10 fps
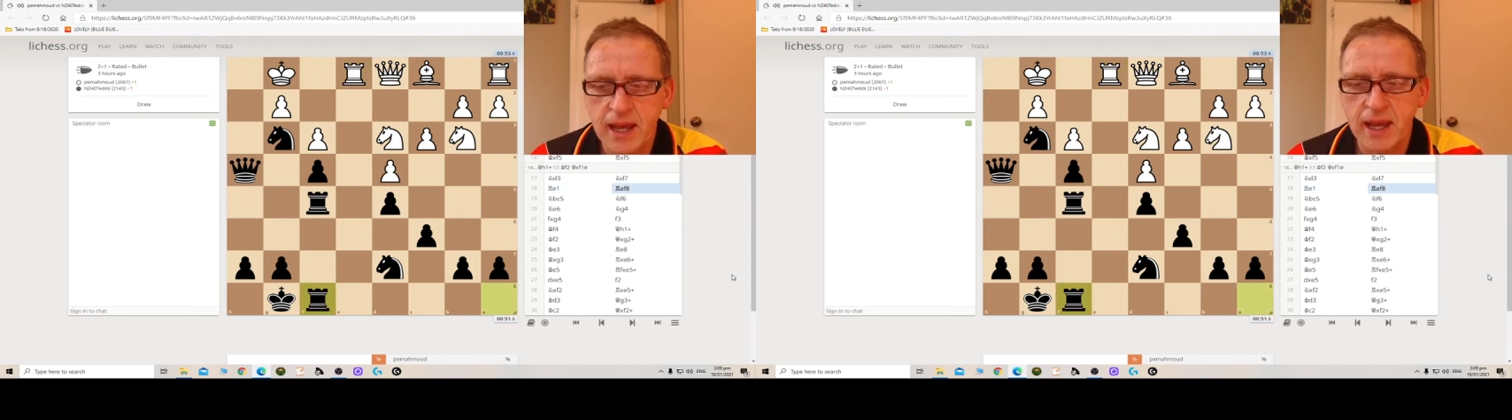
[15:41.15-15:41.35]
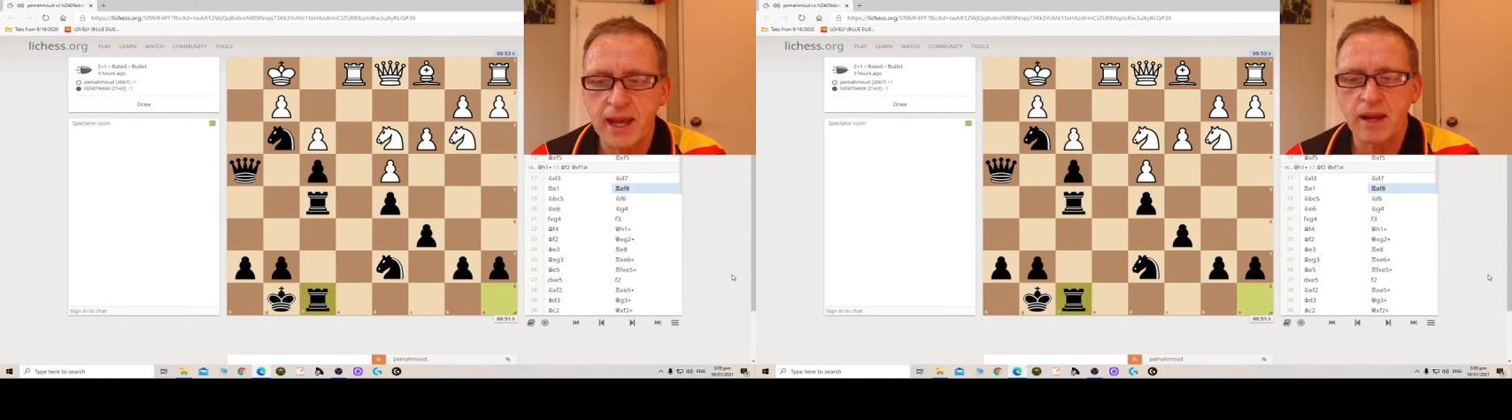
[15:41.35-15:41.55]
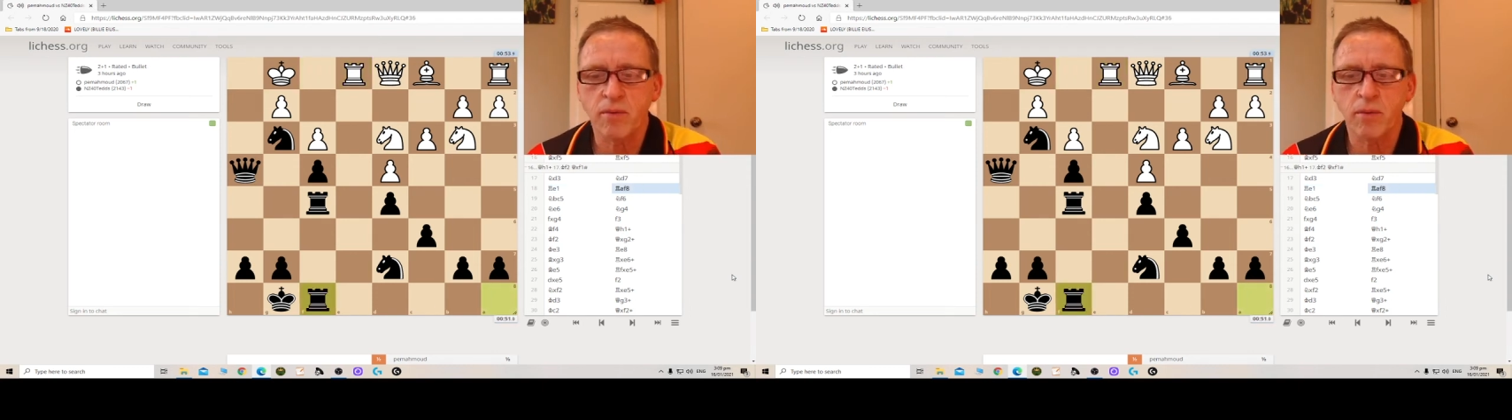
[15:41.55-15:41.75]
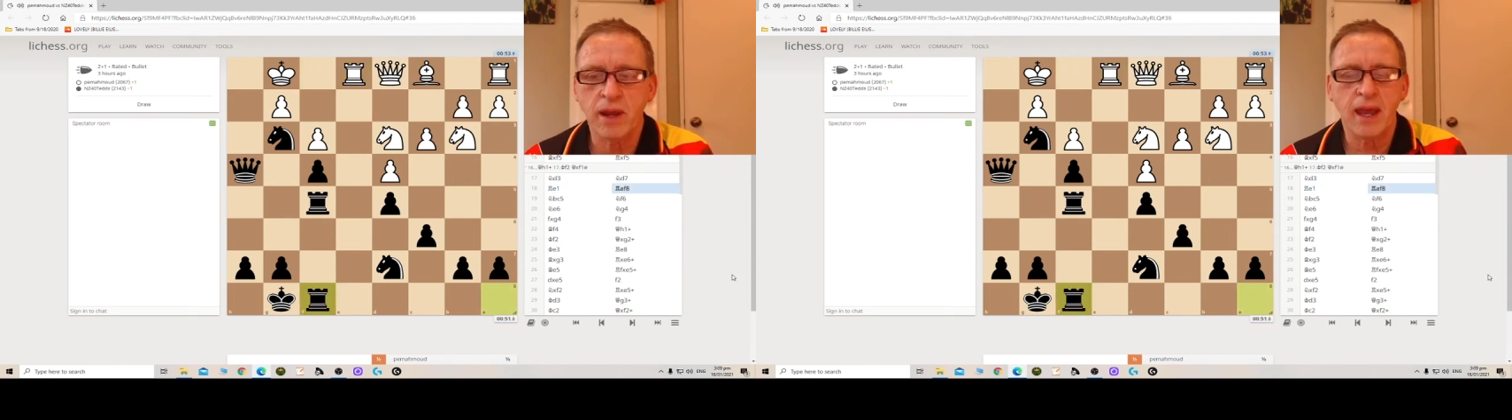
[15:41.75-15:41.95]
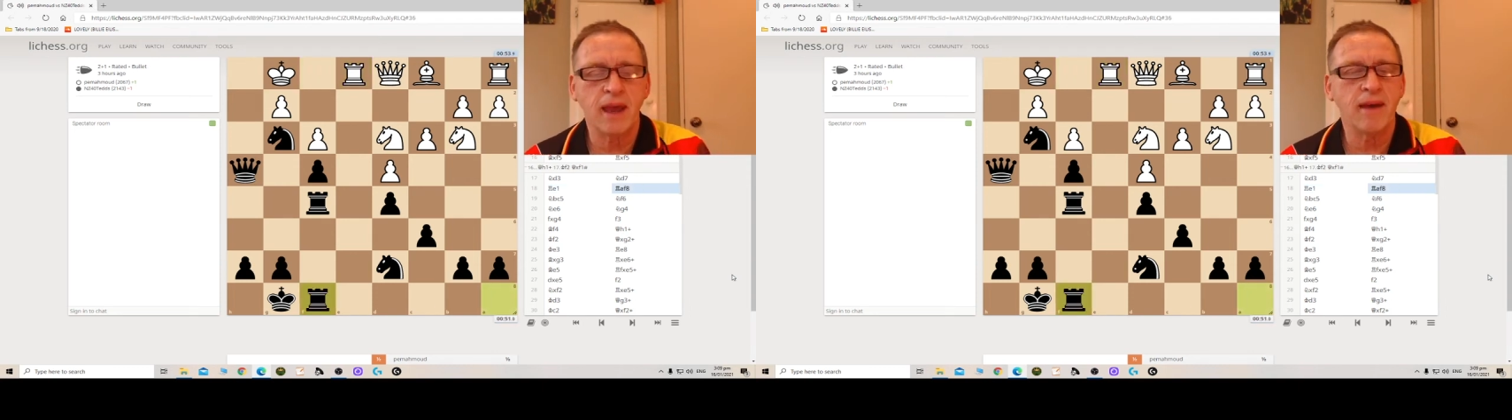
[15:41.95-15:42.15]
and we
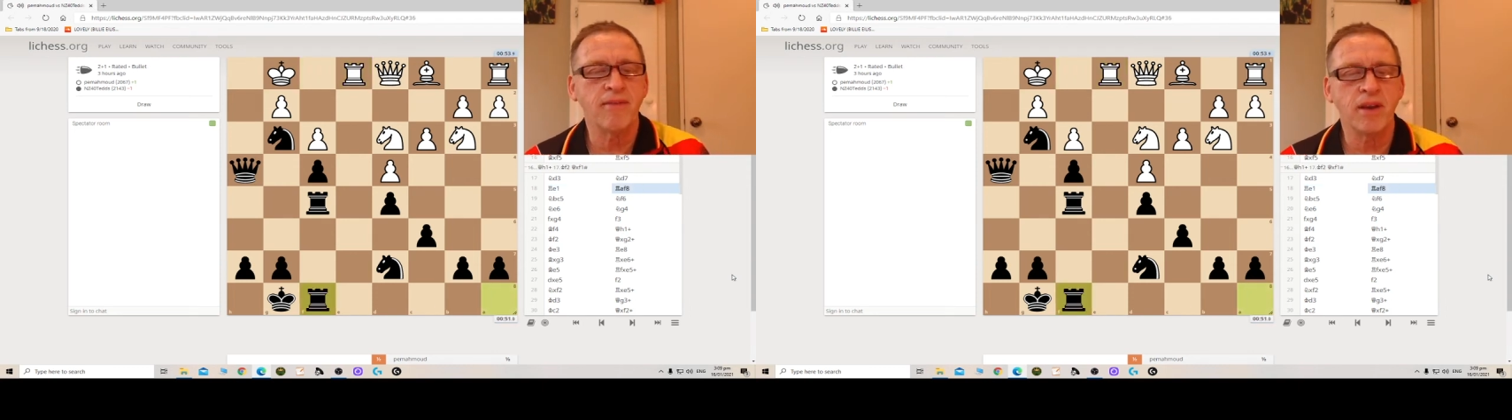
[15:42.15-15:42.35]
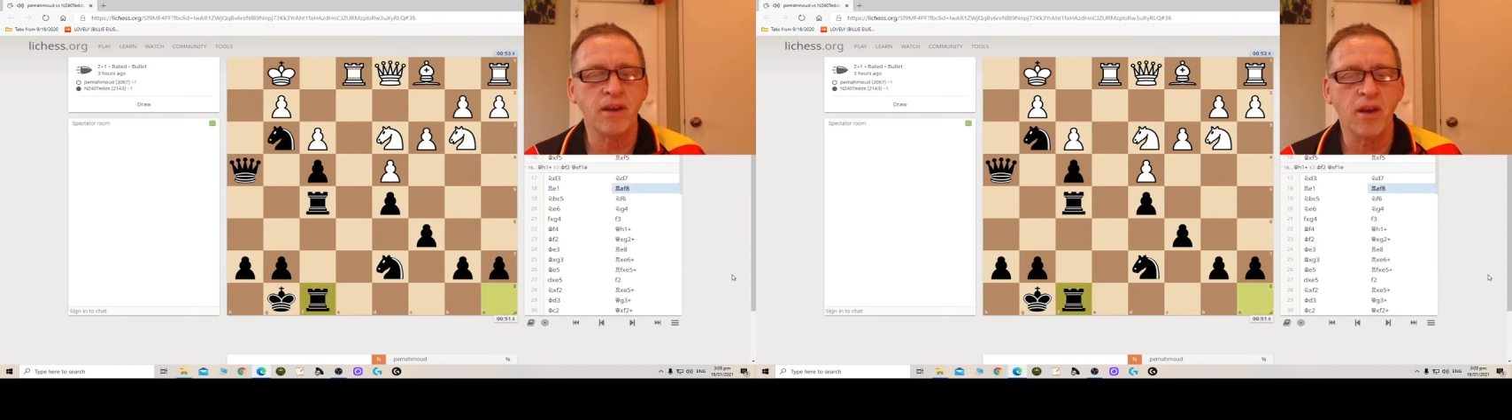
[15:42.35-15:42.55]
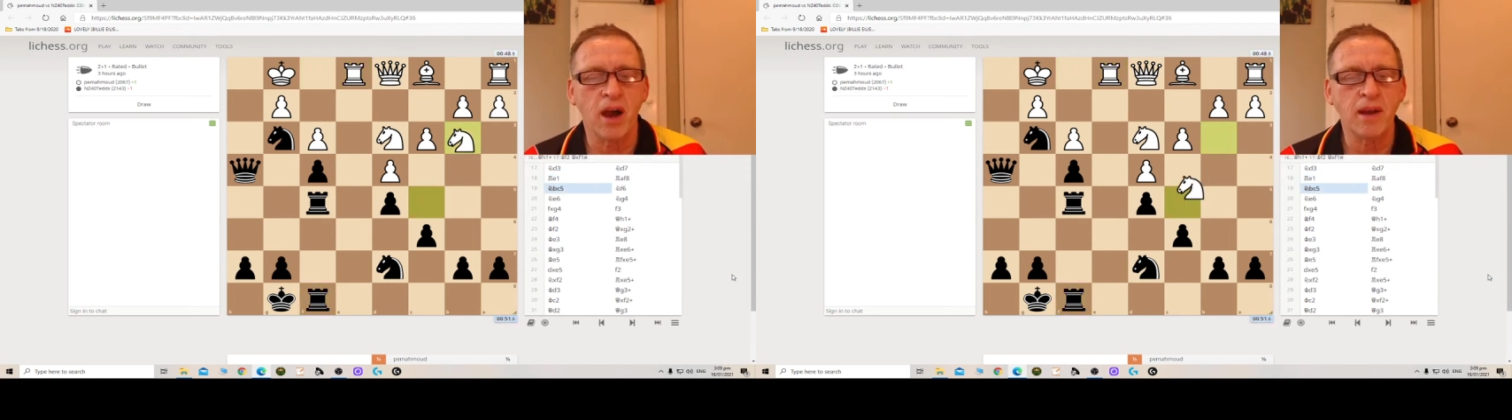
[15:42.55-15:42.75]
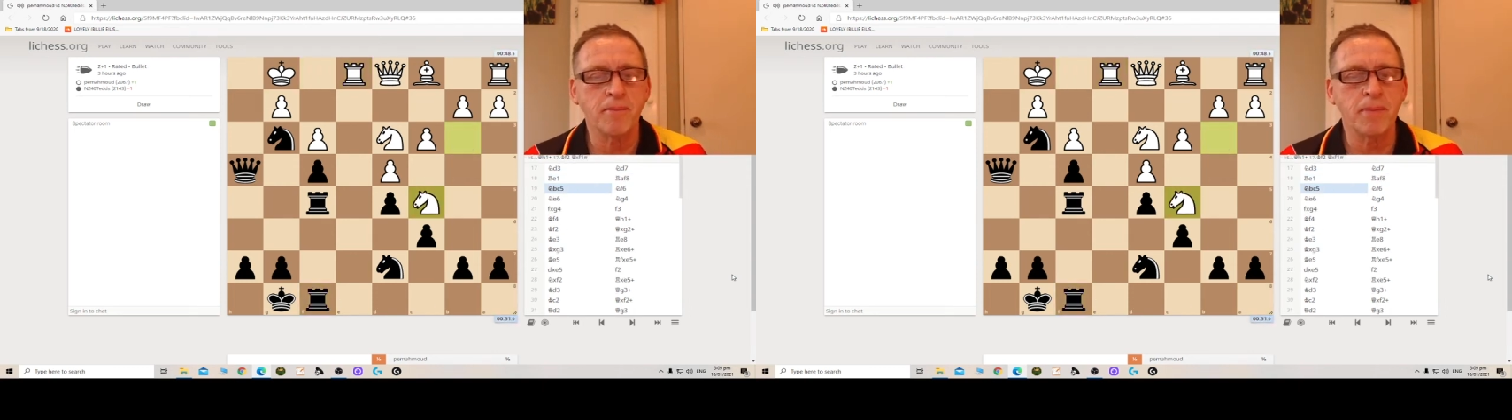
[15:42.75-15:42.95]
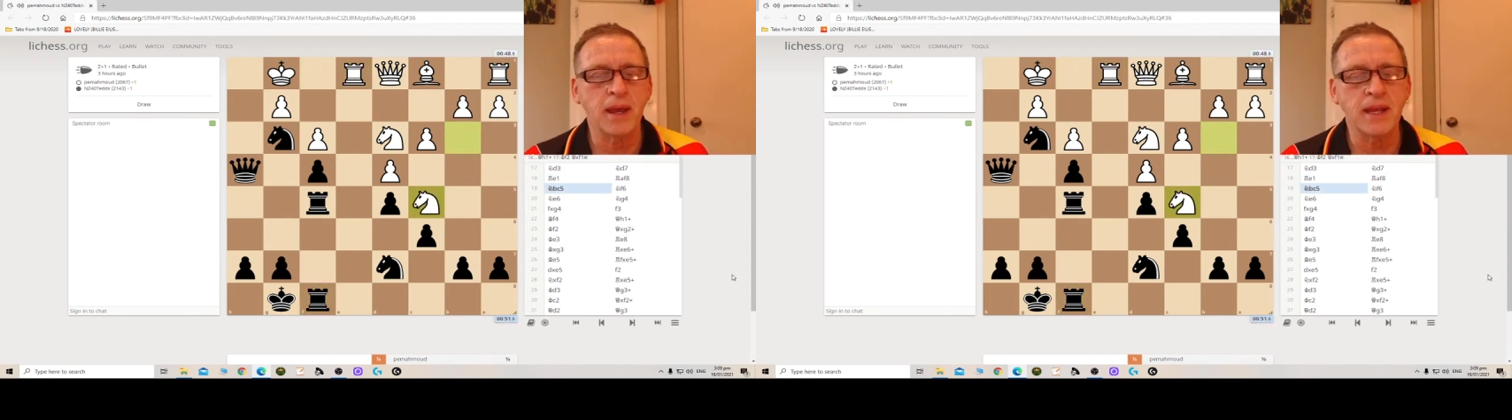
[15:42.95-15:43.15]
have
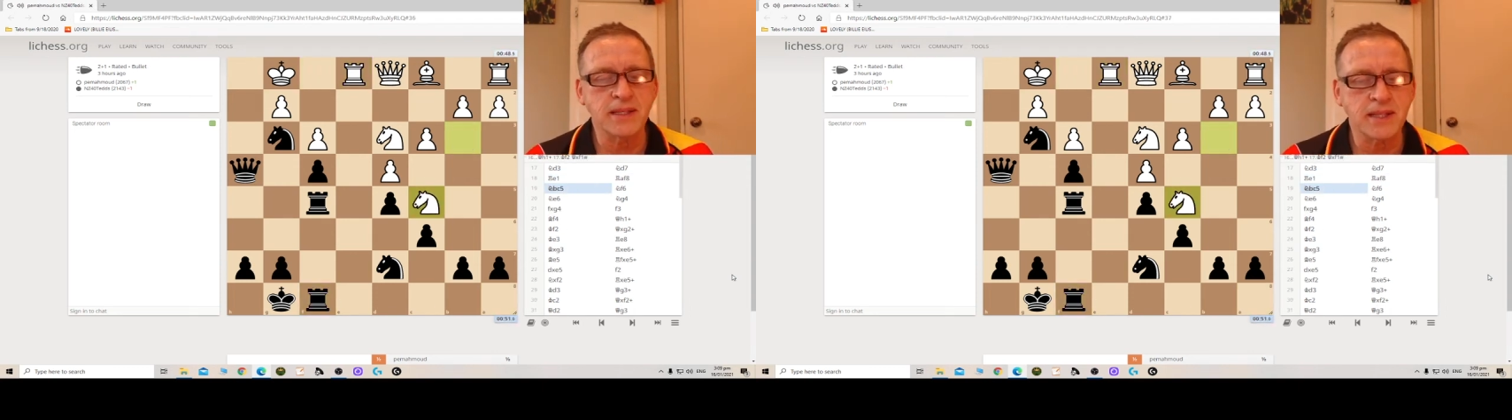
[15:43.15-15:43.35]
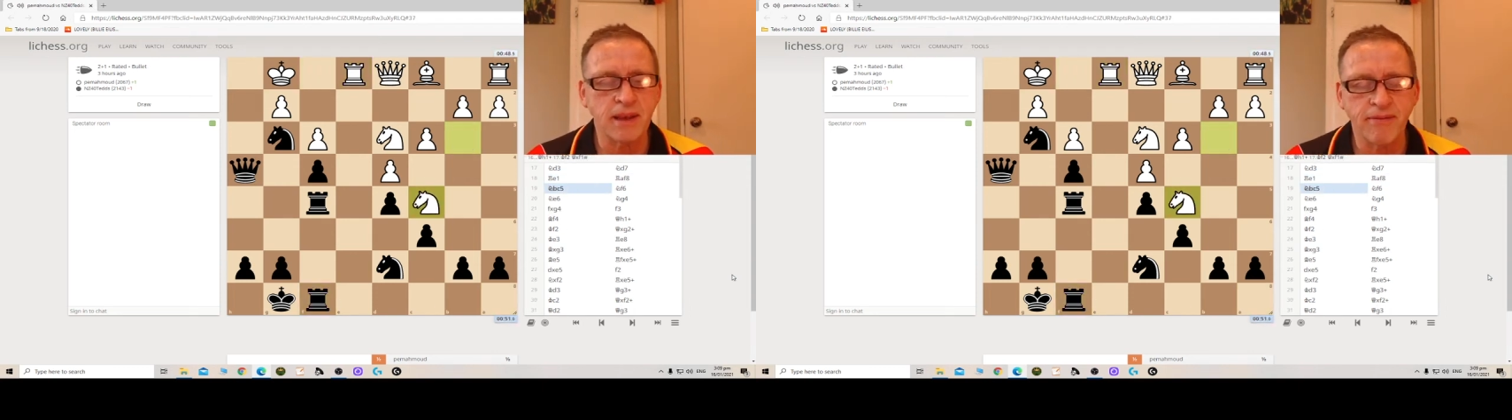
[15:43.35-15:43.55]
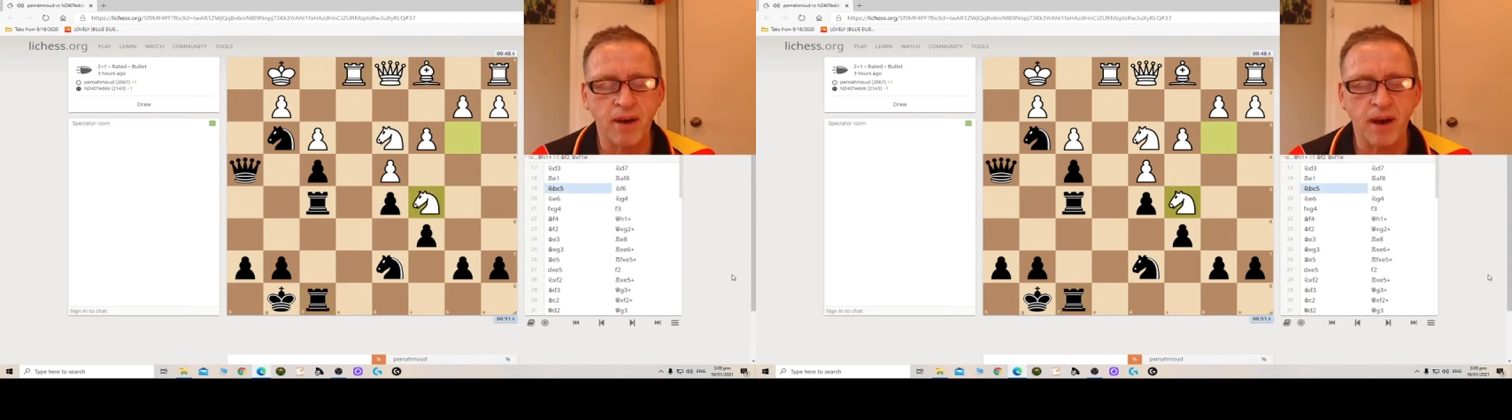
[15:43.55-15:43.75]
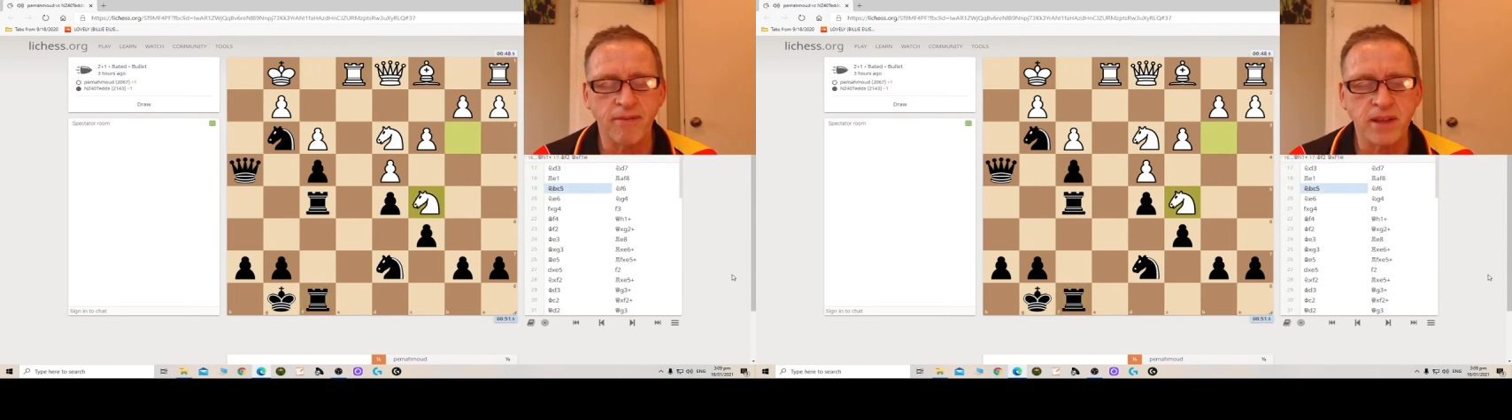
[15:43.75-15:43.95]
Knight B C5.